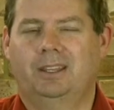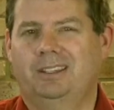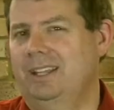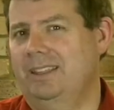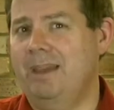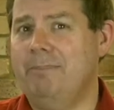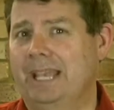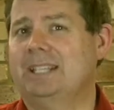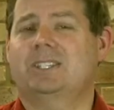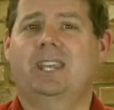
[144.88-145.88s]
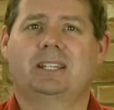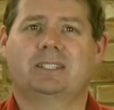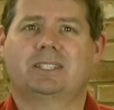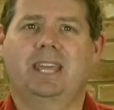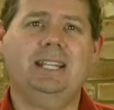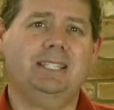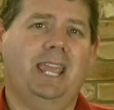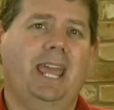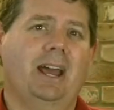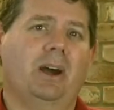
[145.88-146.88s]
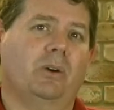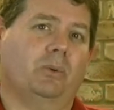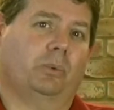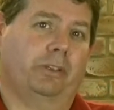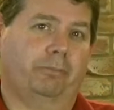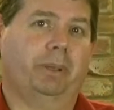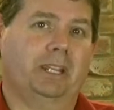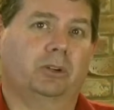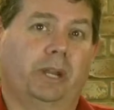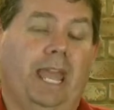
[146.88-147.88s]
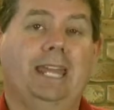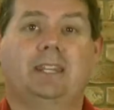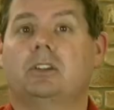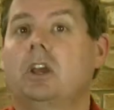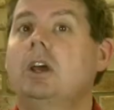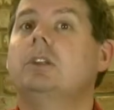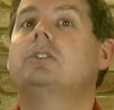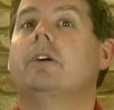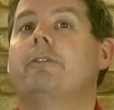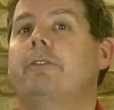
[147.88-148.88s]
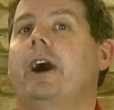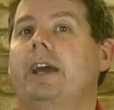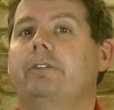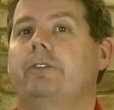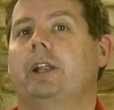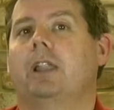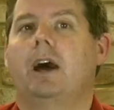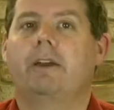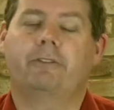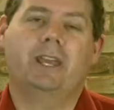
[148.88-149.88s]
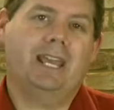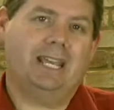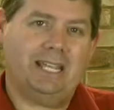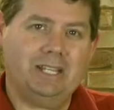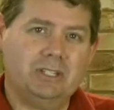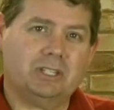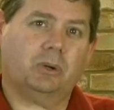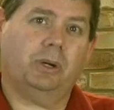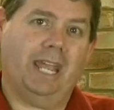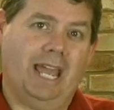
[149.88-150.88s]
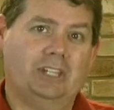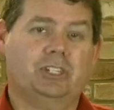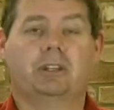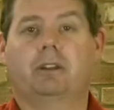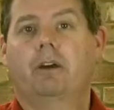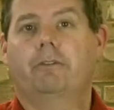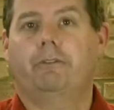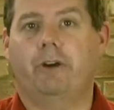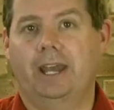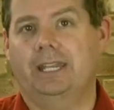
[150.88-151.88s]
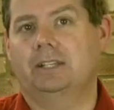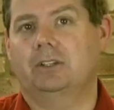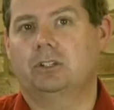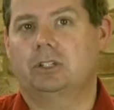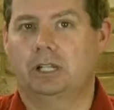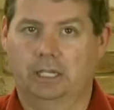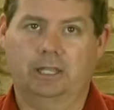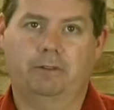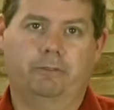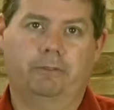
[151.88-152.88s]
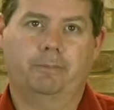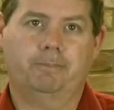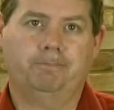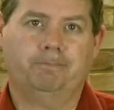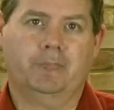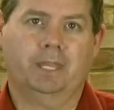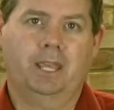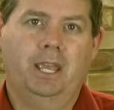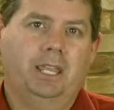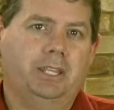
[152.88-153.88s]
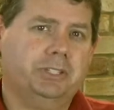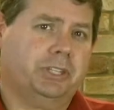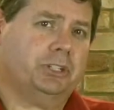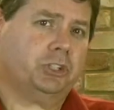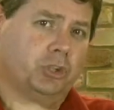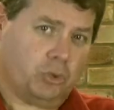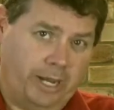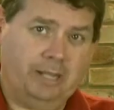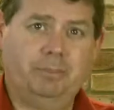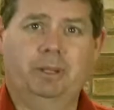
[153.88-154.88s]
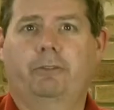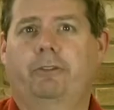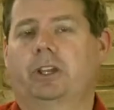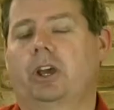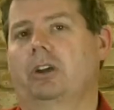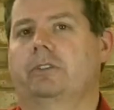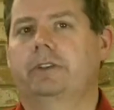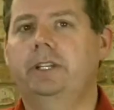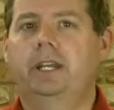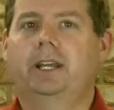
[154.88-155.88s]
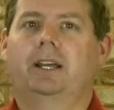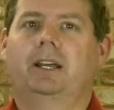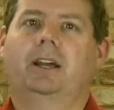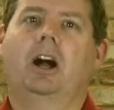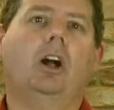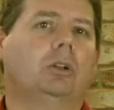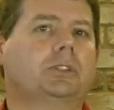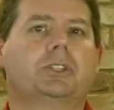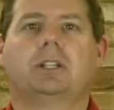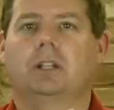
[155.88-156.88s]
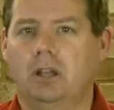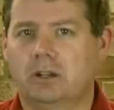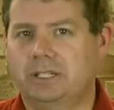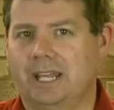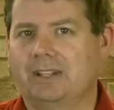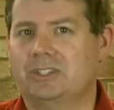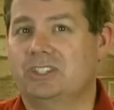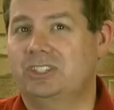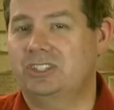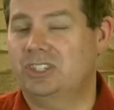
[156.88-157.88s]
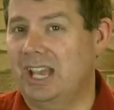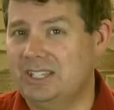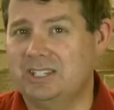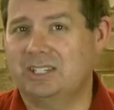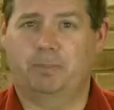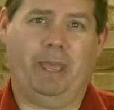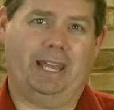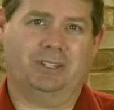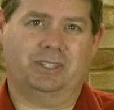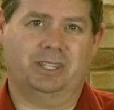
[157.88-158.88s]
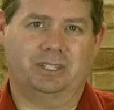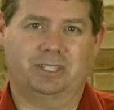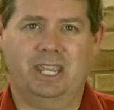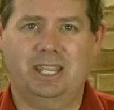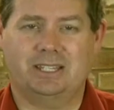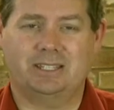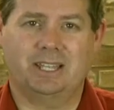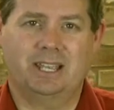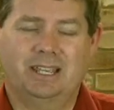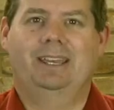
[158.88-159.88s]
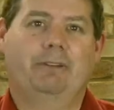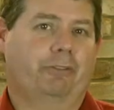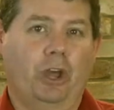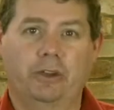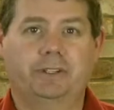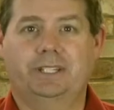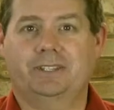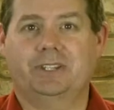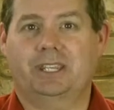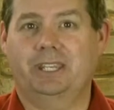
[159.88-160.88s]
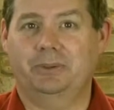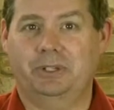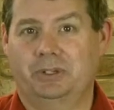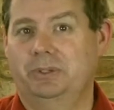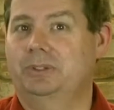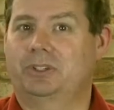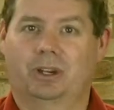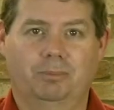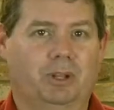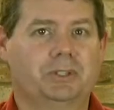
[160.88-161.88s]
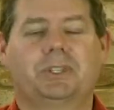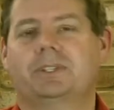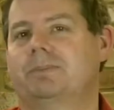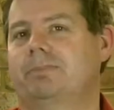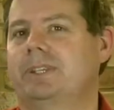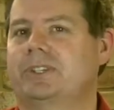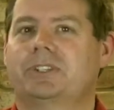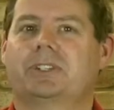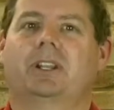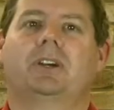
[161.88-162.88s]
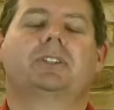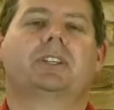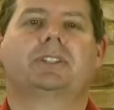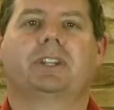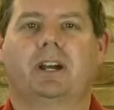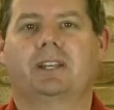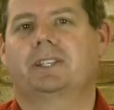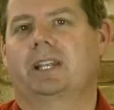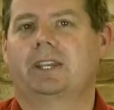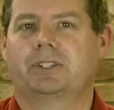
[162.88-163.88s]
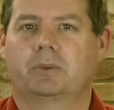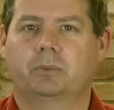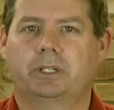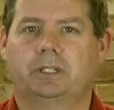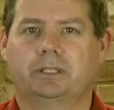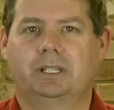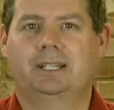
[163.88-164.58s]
Now that makes sense. That's how we've been created, to fight for life. Is creation fighting to live? Is the treatment for COVID, halts and lockdowns, just as bad as the disease? If COVID doesn't kill you, job losses, business closures, and isolation will.